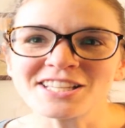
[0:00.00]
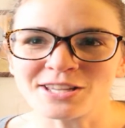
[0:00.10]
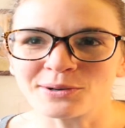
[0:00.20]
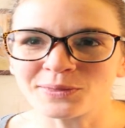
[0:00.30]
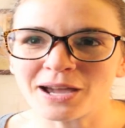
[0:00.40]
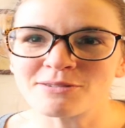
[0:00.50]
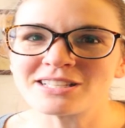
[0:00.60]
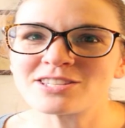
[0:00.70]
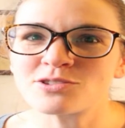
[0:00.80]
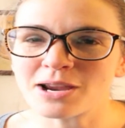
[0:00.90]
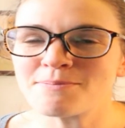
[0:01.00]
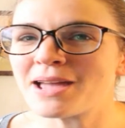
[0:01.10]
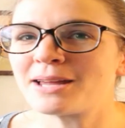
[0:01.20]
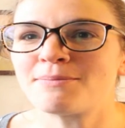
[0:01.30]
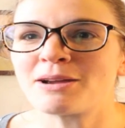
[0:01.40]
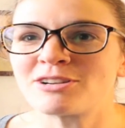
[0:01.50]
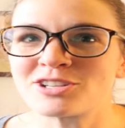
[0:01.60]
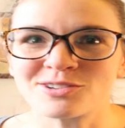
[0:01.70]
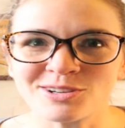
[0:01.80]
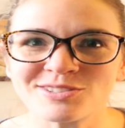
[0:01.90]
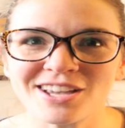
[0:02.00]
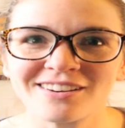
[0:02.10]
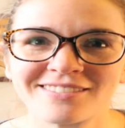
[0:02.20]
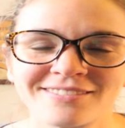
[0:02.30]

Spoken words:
So that was Straight Man by Richard Russo.